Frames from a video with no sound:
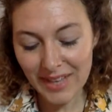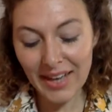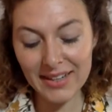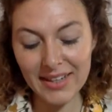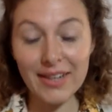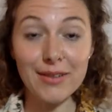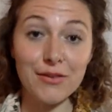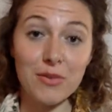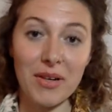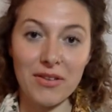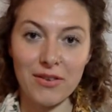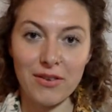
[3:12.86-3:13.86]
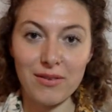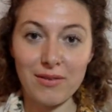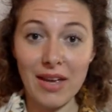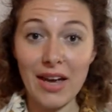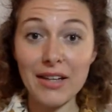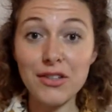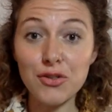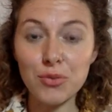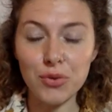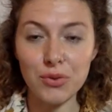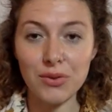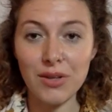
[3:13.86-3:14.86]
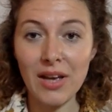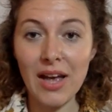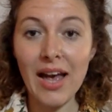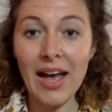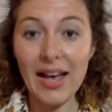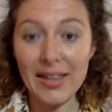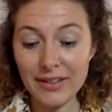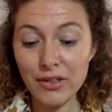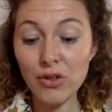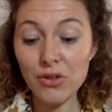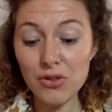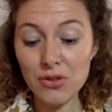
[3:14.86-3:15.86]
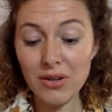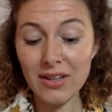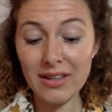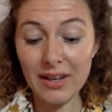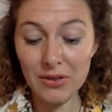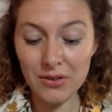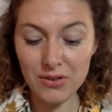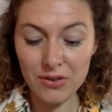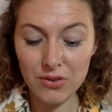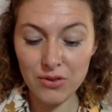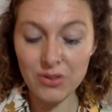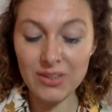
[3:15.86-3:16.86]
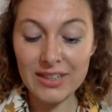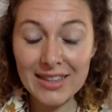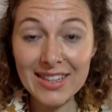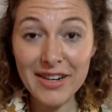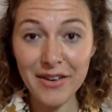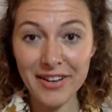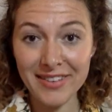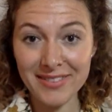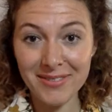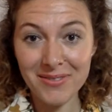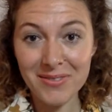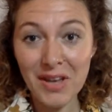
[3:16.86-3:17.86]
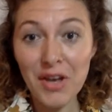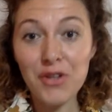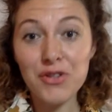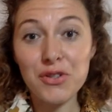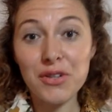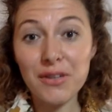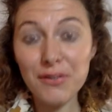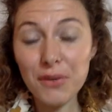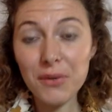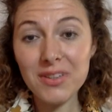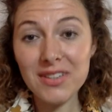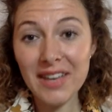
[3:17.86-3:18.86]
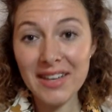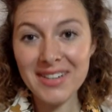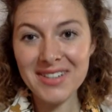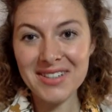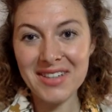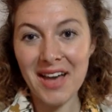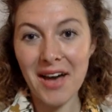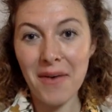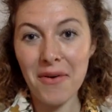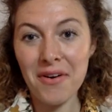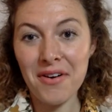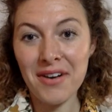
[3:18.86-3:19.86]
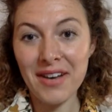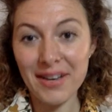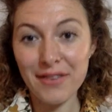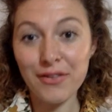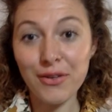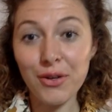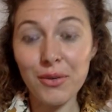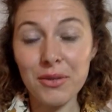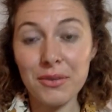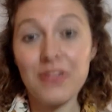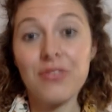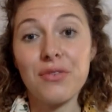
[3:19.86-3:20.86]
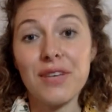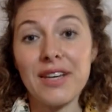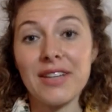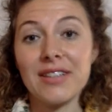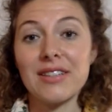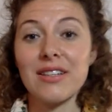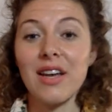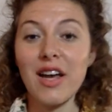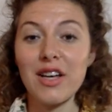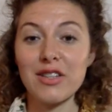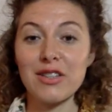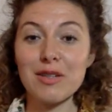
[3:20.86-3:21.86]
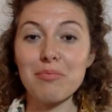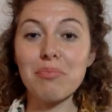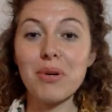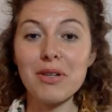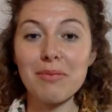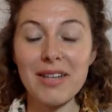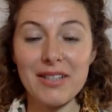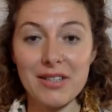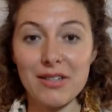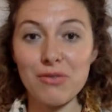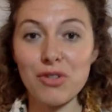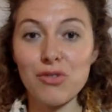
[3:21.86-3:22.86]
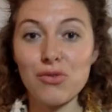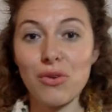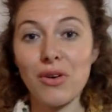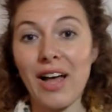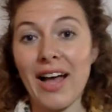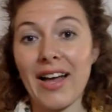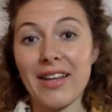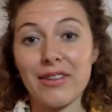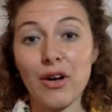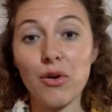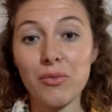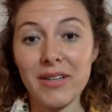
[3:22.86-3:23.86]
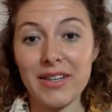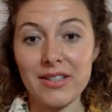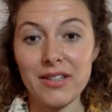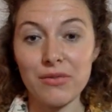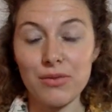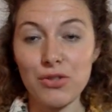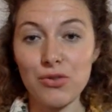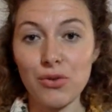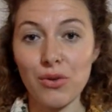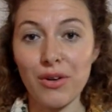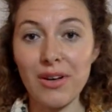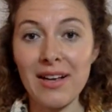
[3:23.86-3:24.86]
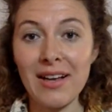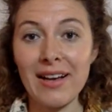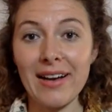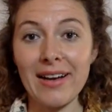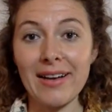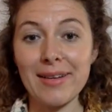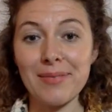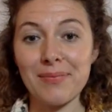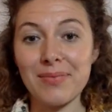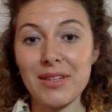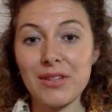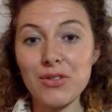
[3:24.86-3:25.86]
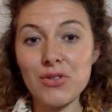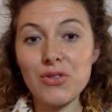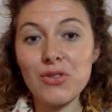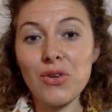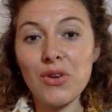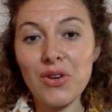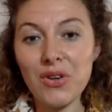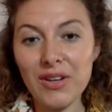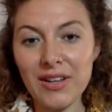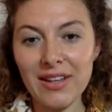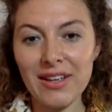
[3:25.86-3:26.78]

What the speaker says: at the end of the month, at new moon, and that also allows us a certain clearing. So if you attended our live call where we created the body blessing ritual and the home blessing ritual, you saw